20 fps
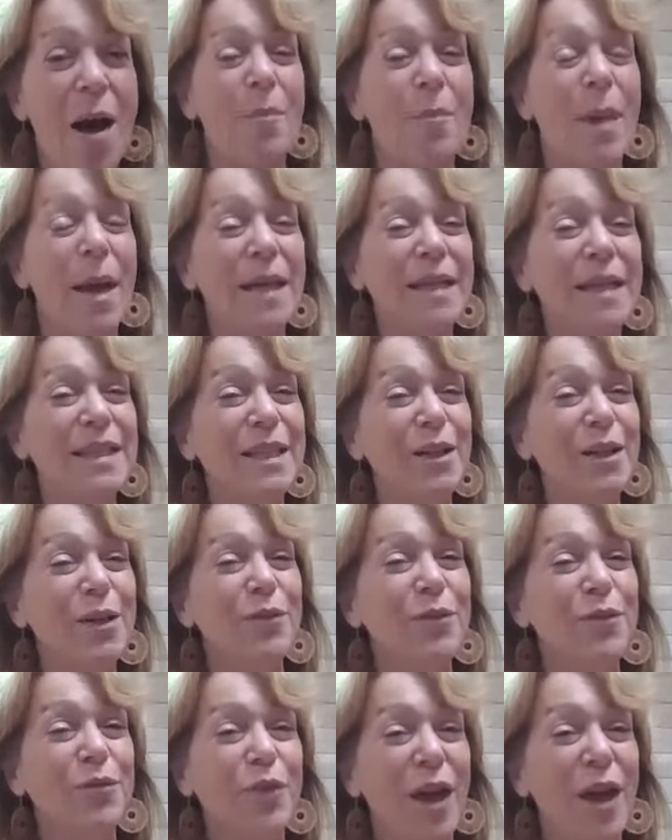My dear
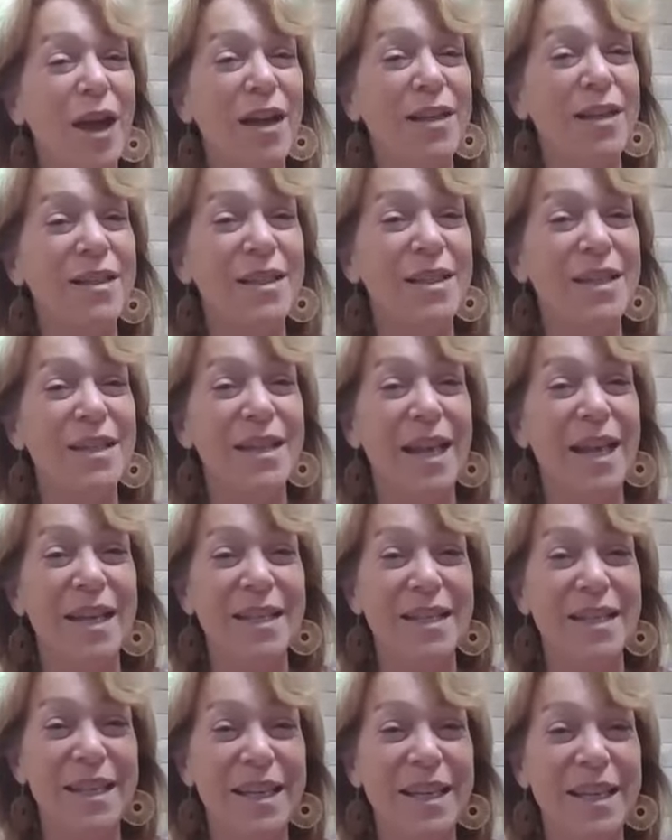friend
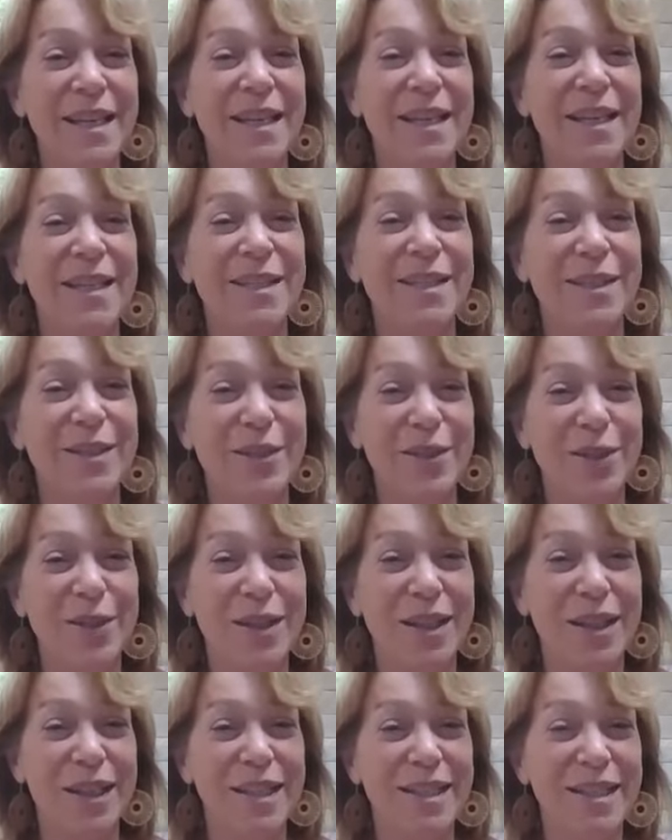Nadine
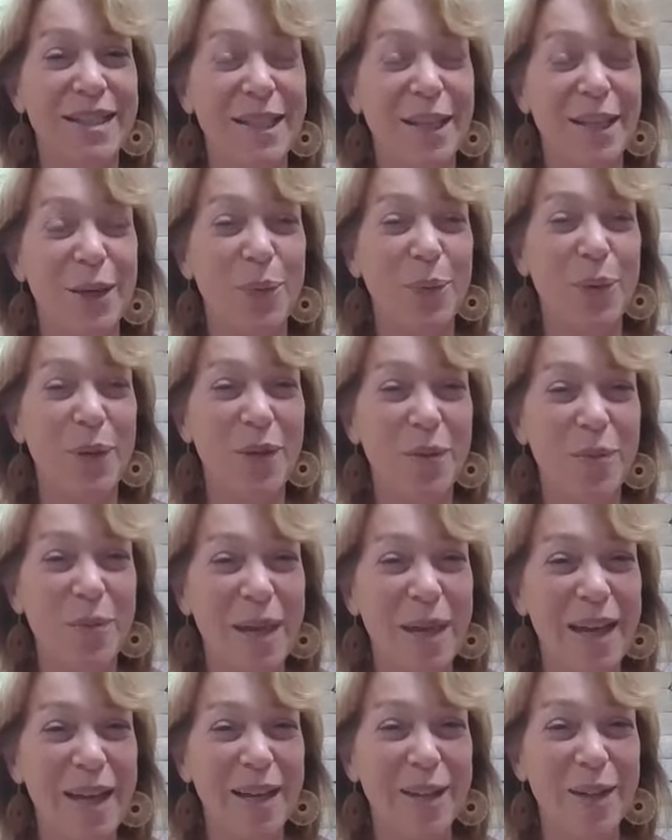Searle is here with
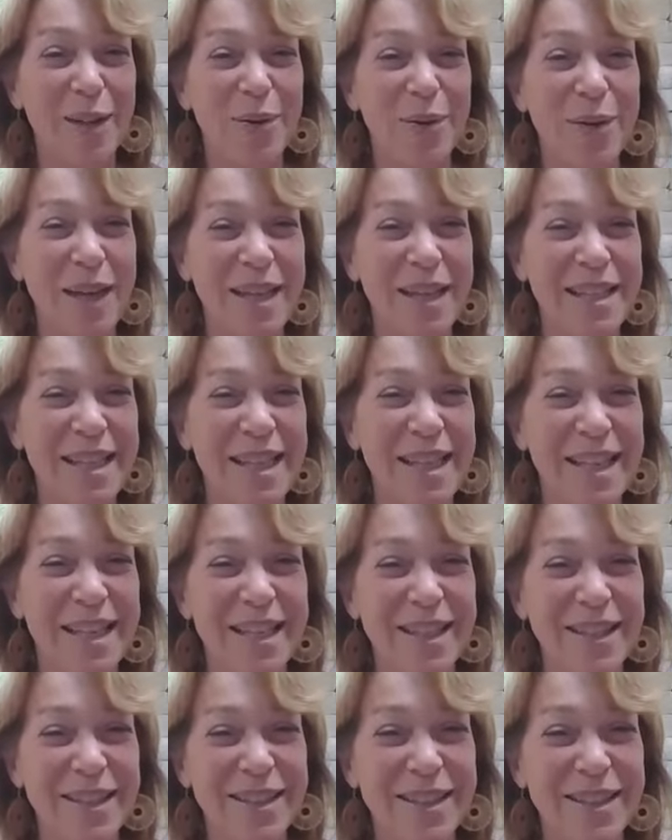me. Hello,
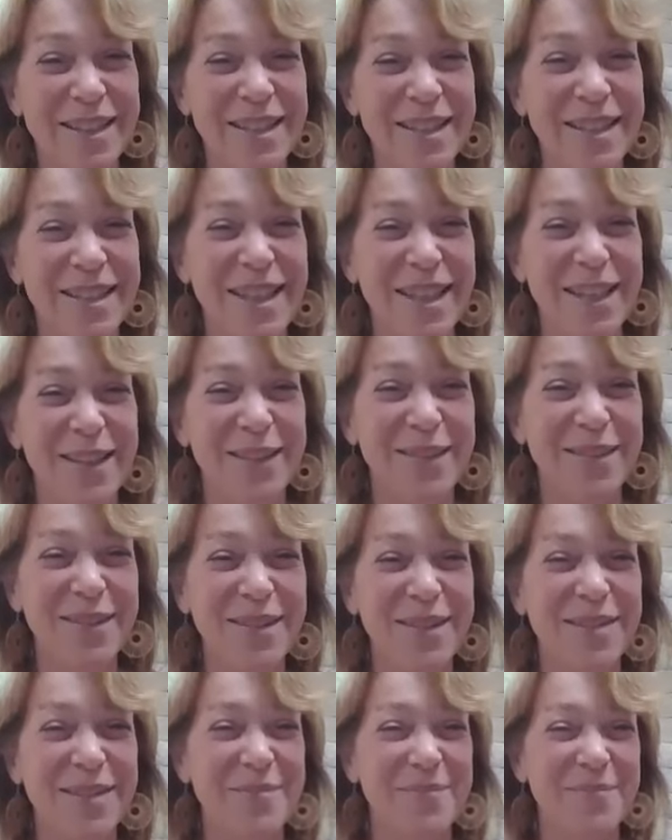Nadine. Good to see you.